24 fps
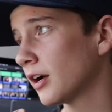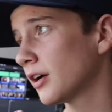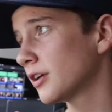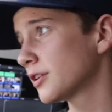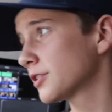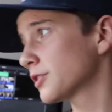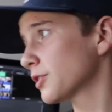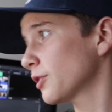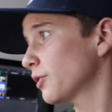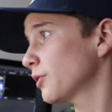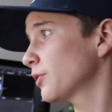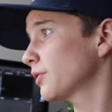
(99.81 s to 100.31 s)

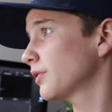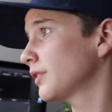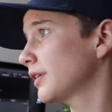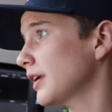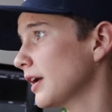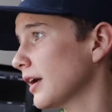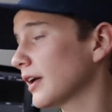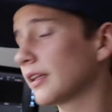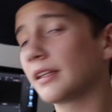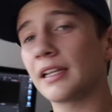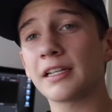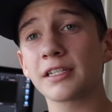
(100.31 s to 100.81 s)
So
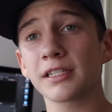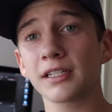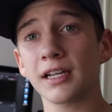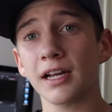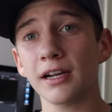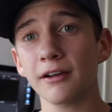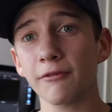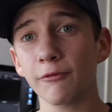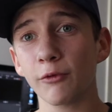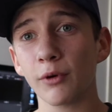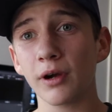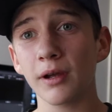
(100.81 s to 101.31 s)
yeah, that's
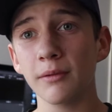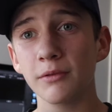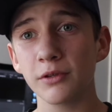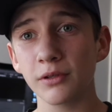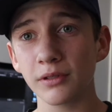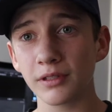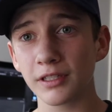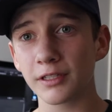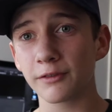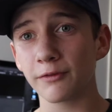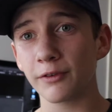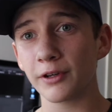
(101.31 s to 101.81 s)
kind of why I'm
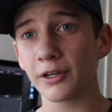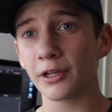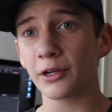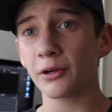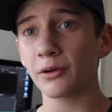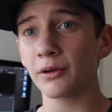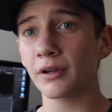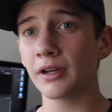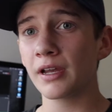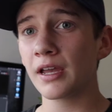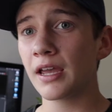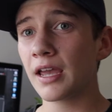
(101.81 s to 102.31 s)
doing this
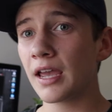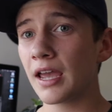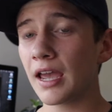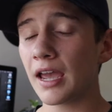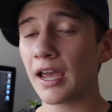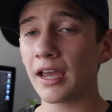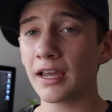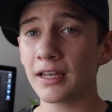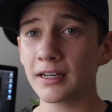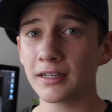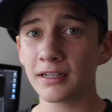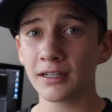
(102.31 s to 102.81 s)
video.
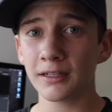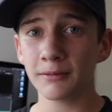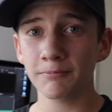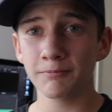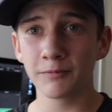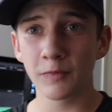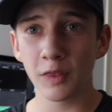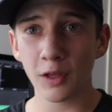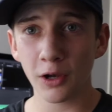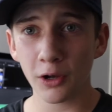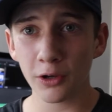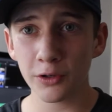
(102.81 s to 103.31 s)

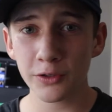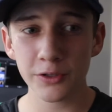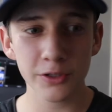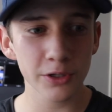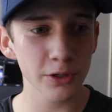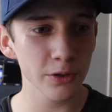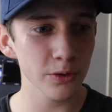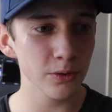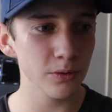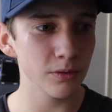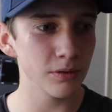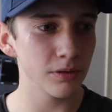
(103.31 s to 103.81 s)
And
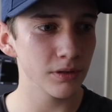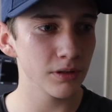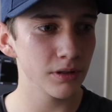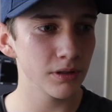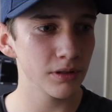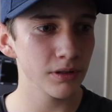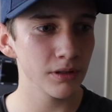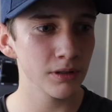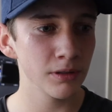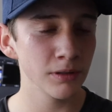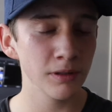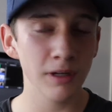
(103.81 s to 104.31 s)
also,
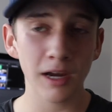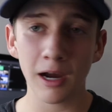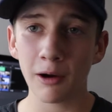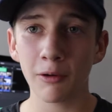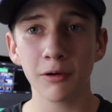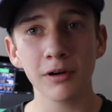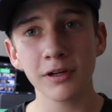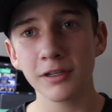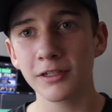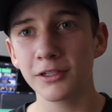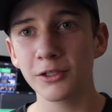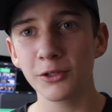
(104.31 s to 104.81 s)
I
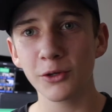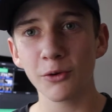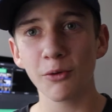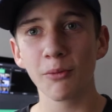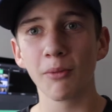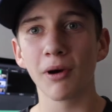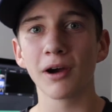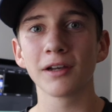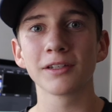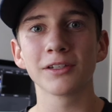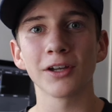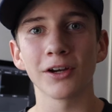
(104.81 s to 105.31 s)
wanted to do a
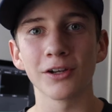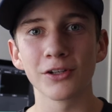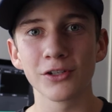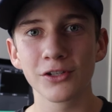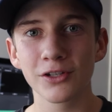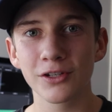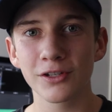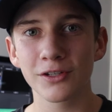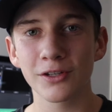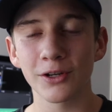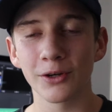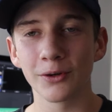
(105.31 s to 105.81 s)
montage,
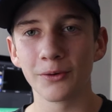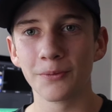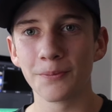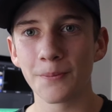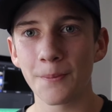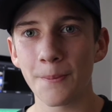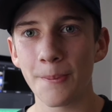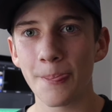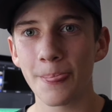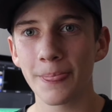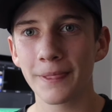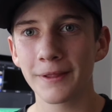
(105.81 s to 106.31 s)
so
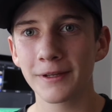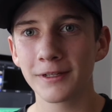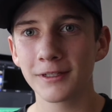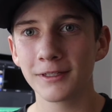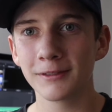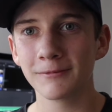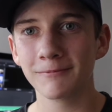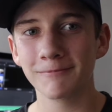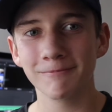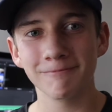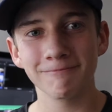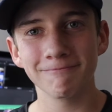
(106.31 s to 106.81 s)

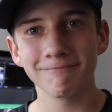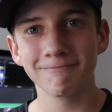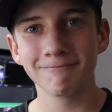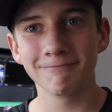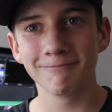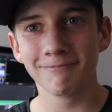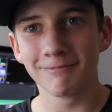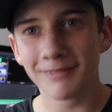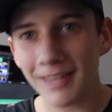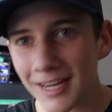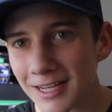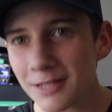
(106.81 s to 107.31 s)

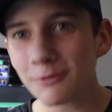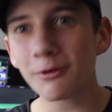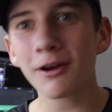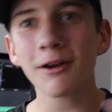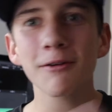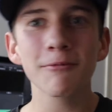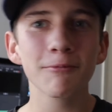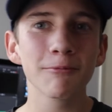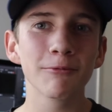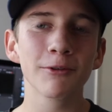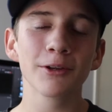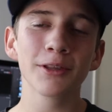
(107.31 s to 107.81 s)
that's why
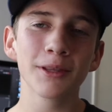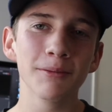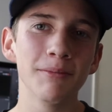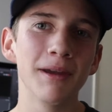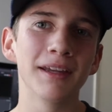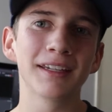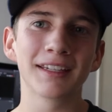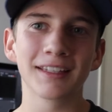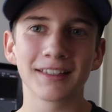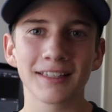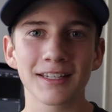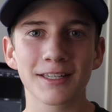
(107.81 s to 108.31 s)
I'm really
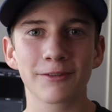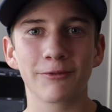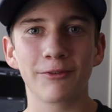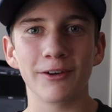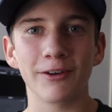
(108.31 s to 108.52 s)
making this